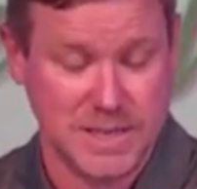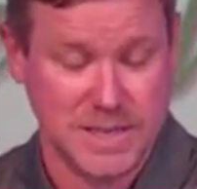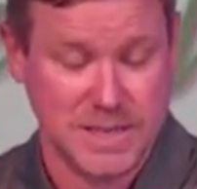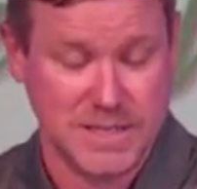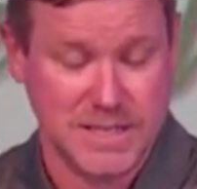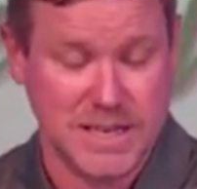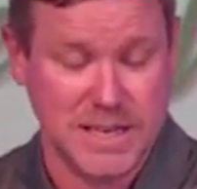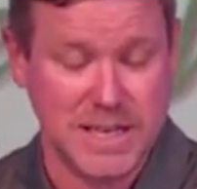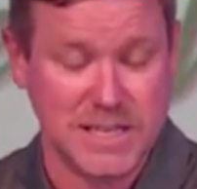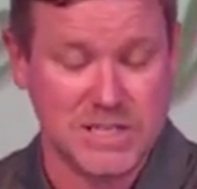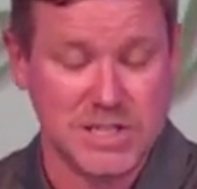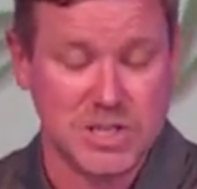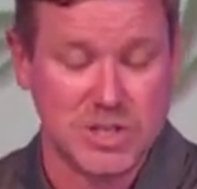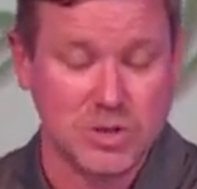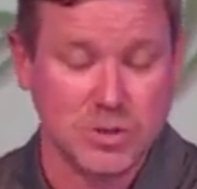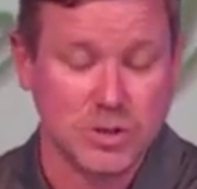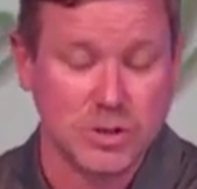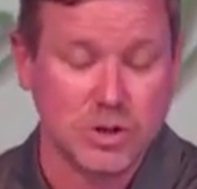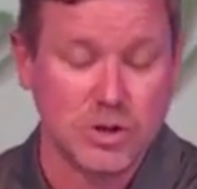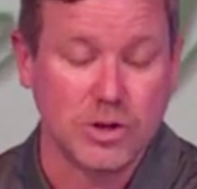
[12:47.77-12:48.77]
tends
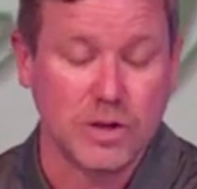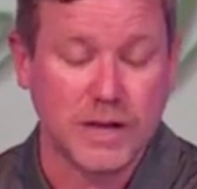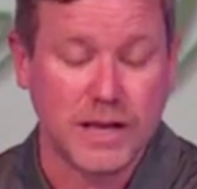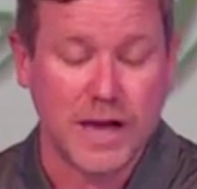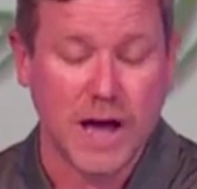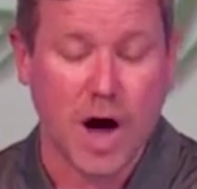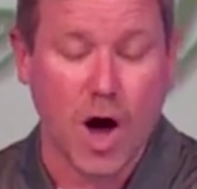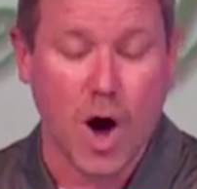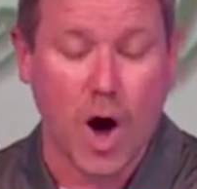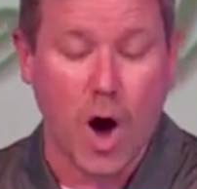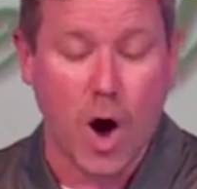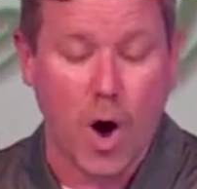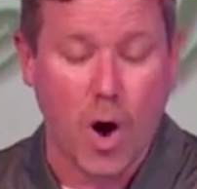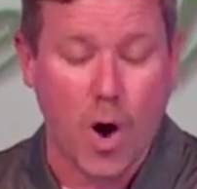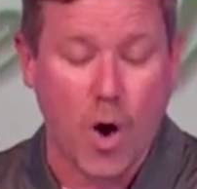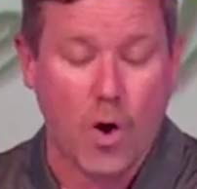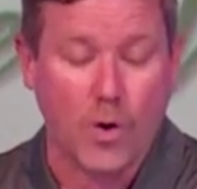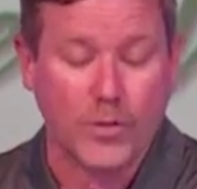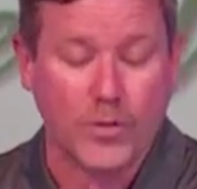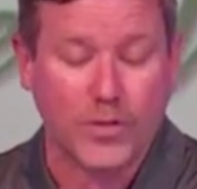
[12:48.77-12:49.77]
to look at
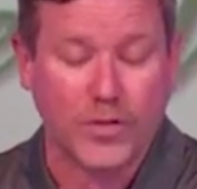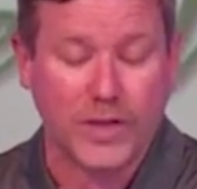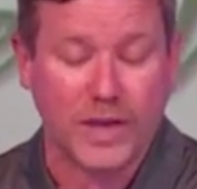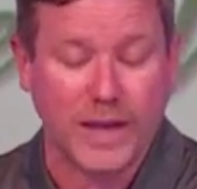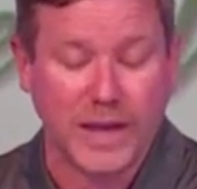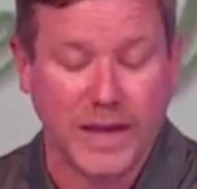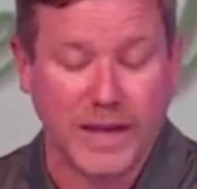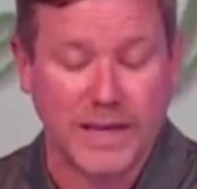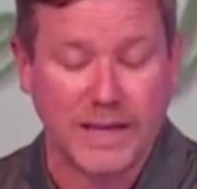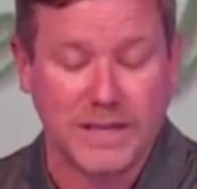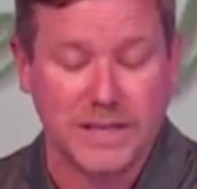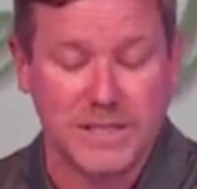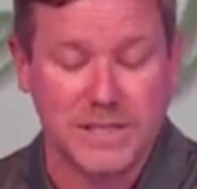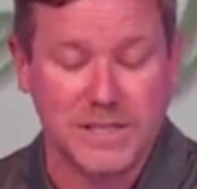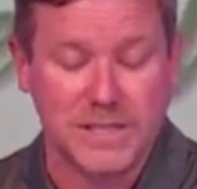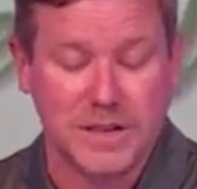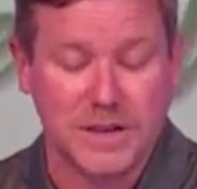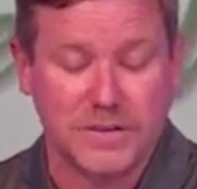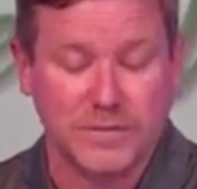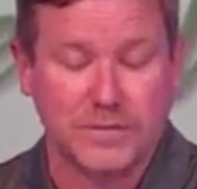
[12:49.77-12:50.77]
all
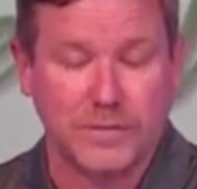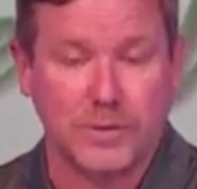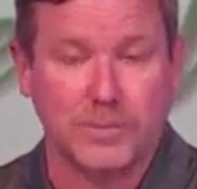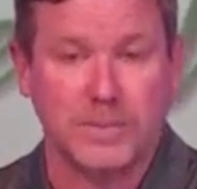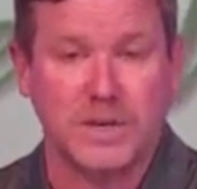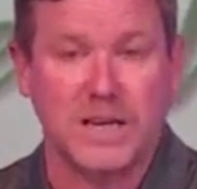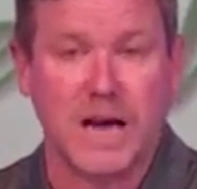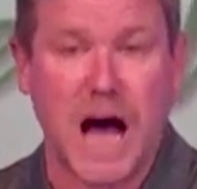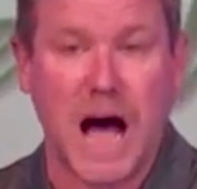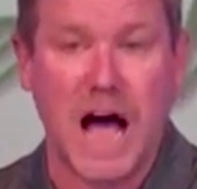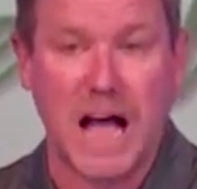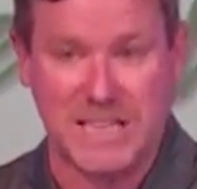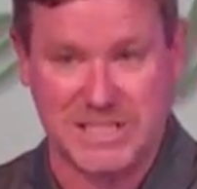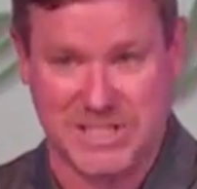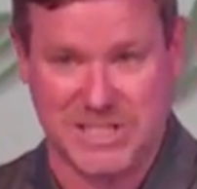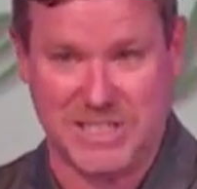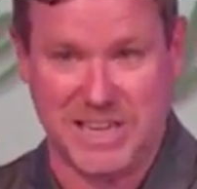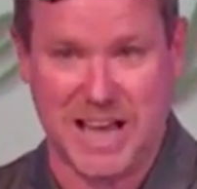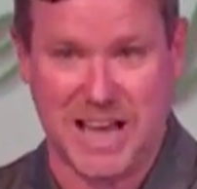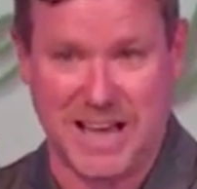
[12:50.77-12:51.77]
things from God's
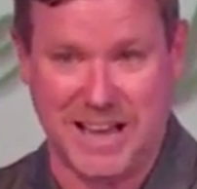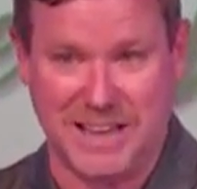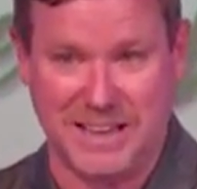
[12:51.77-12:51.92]
side.